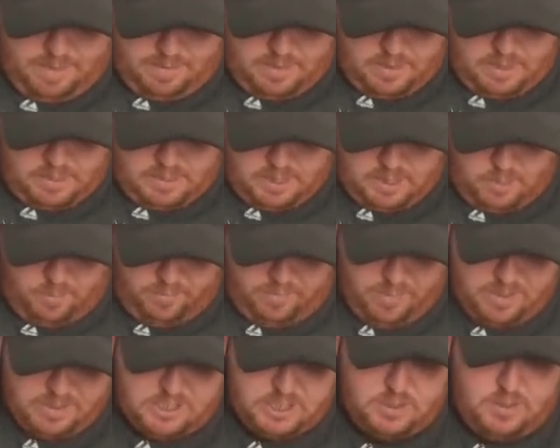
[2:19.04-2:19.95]
Another one
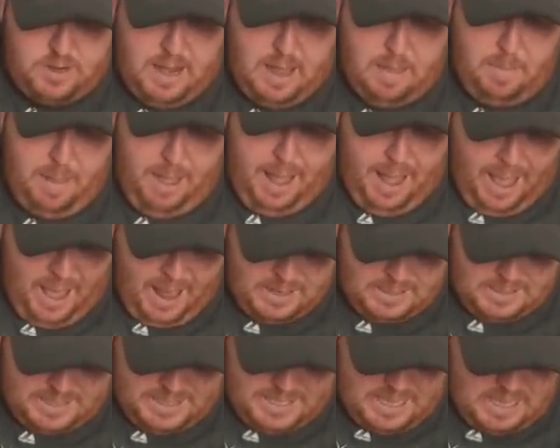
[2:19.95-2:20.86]
on Instagram,
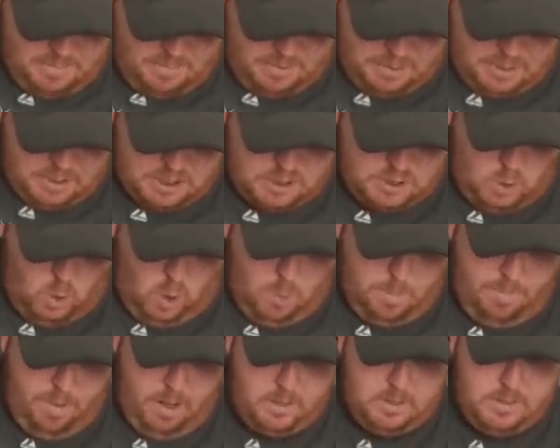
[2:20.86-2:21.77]
at
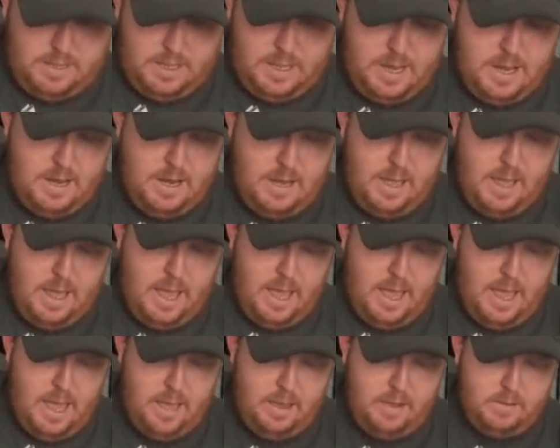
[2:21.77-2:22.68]
Liam_Buckland.
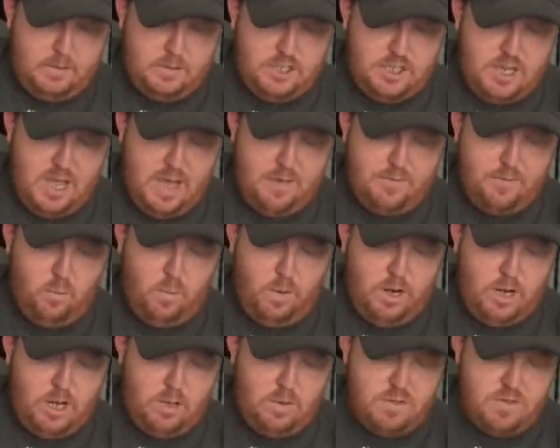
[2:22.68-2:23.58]
Hey, Jeff,
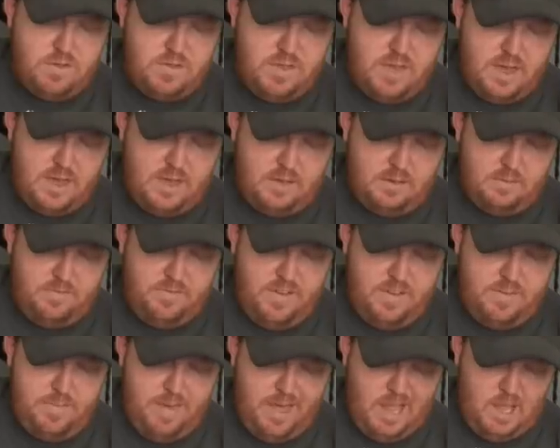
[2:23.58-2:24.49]
when do you think
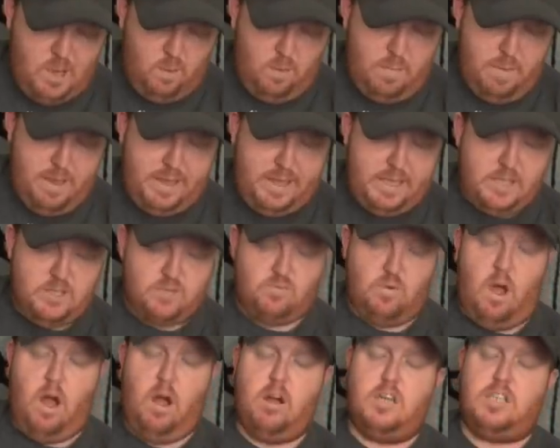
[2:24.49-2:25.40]
Finn Balor will make his
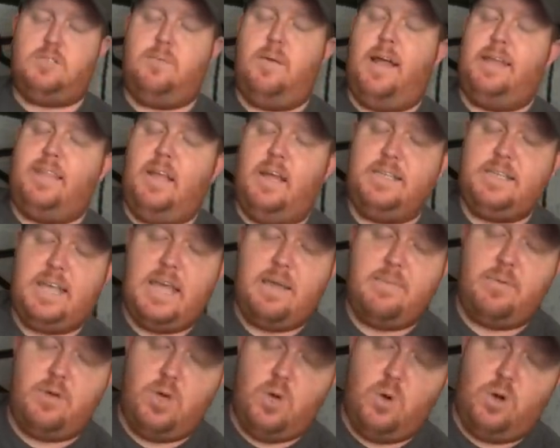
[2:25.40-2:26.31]
Raw or SmackDown
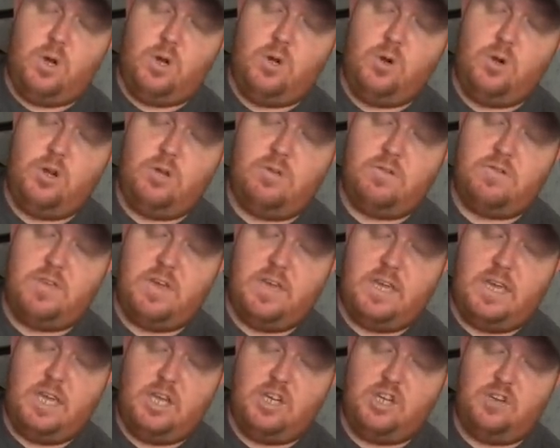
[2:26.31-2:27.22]
debut, and who do you
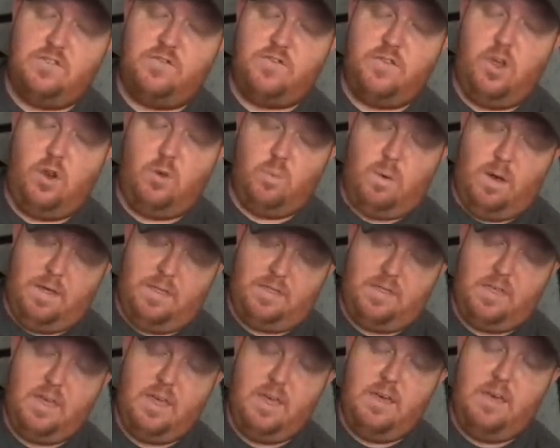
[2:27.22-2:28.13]
think he should feud
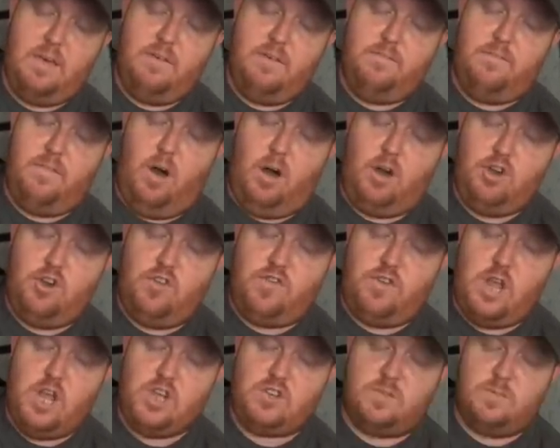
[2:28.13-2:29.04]
with? Followed you
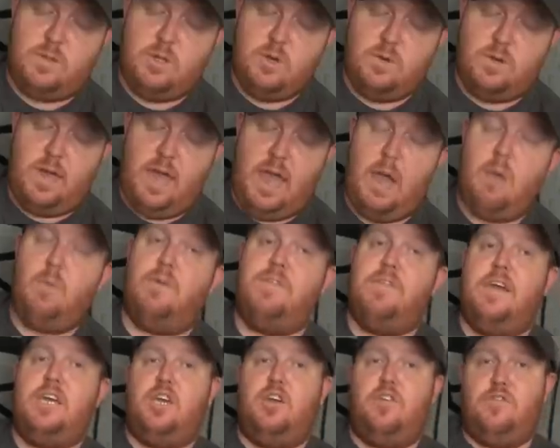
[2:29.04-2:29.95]
for years in the UK. Well,
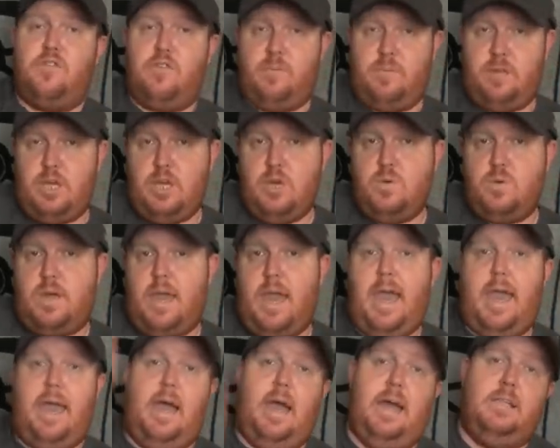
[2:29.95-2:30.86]
thank you from the UK.
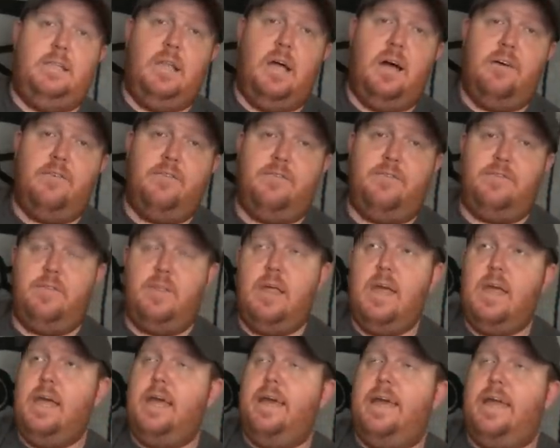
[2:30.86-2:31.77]
I love
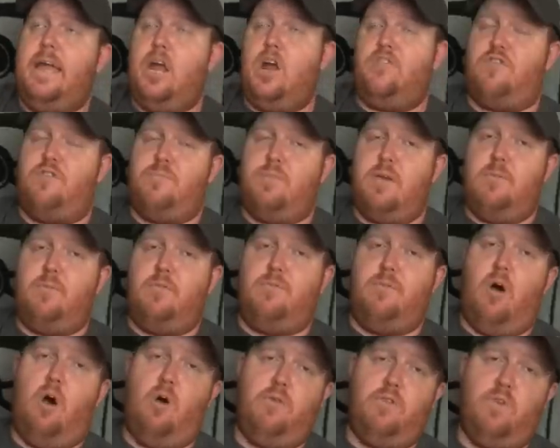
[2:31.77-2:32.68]
hearing from people
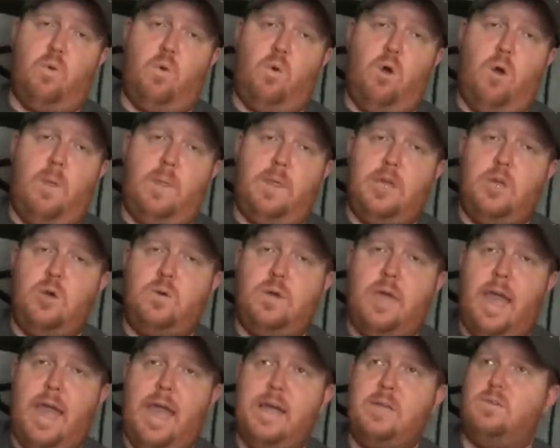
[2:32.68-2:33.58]
from all over the world. The
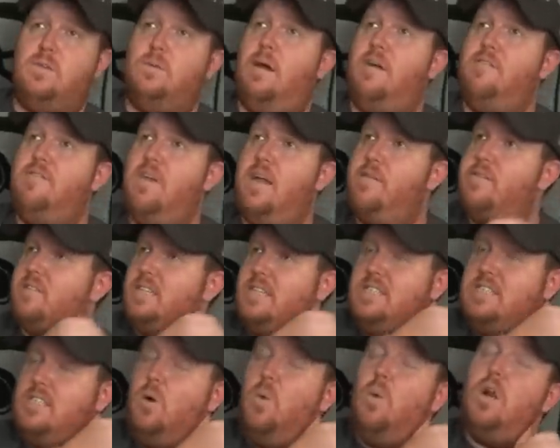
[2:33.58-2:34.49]
UK is one of my favorites. I
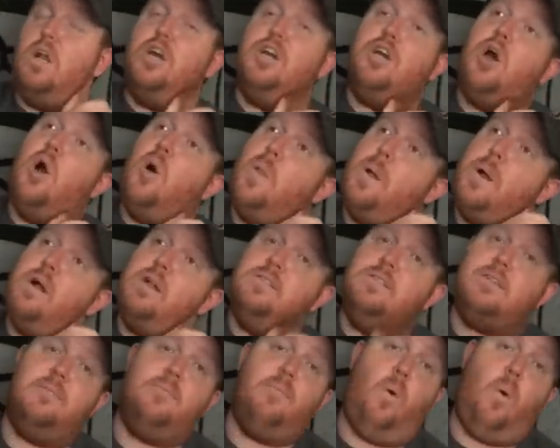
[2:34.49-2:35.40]
still want to go there at
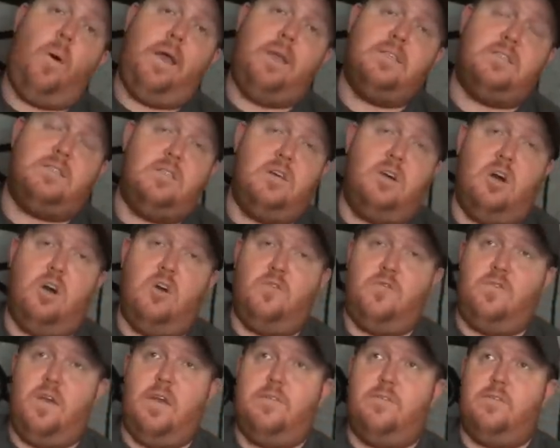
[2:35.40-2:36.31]
some point, so
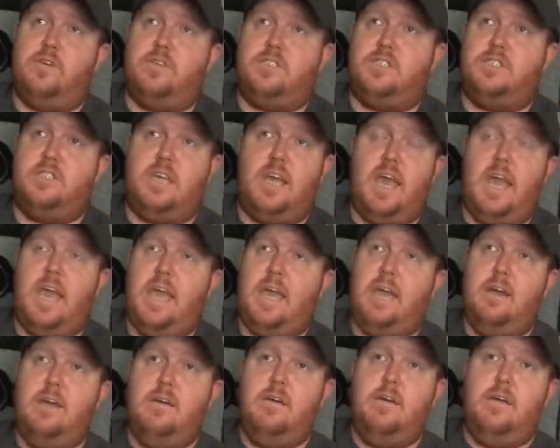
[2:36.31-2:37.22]
if you ever
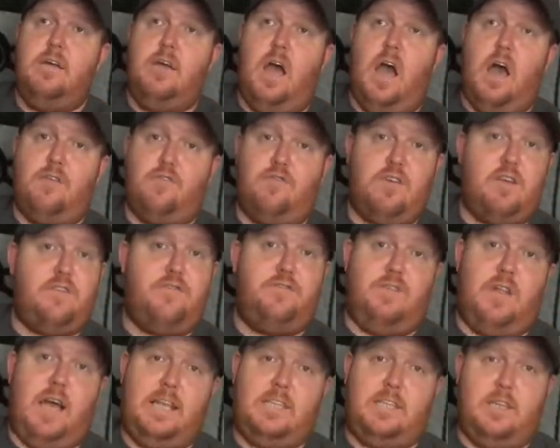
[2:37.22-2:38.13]
see a free
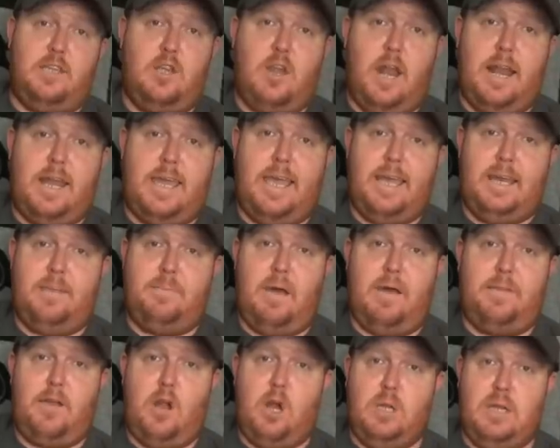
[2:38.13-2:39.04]
flight to the United Kingdom
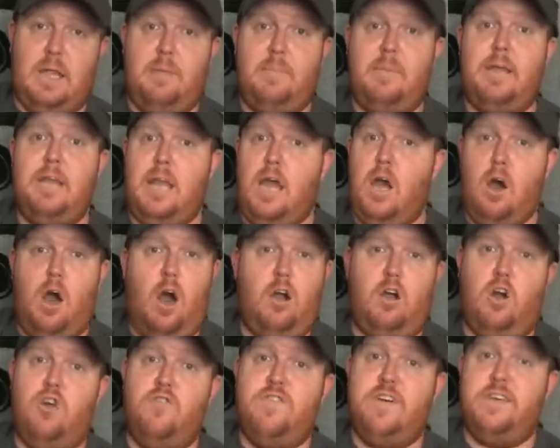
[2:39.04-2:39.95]
out there, let me know.
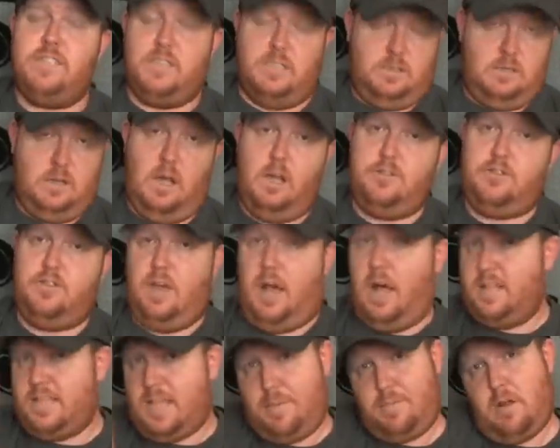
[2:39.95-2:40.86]
I'll go visit. I'll
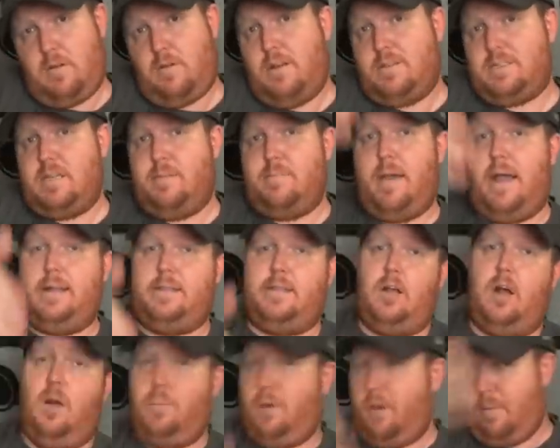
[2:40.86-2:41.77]
take Doug Wrestling back
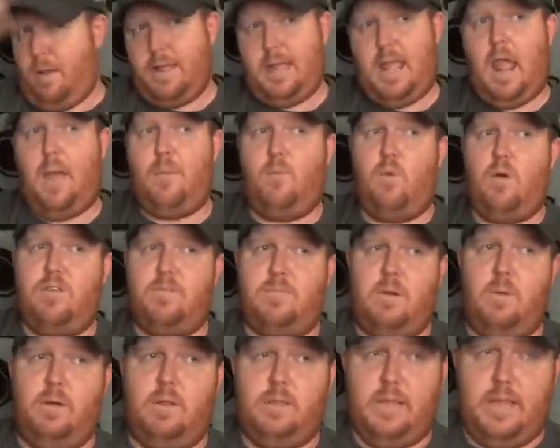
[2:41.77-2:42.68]
there. I'll bring my camera with
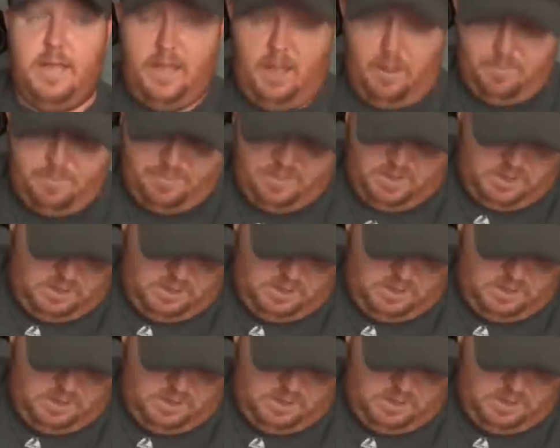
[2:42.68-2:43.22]
me. What the hell?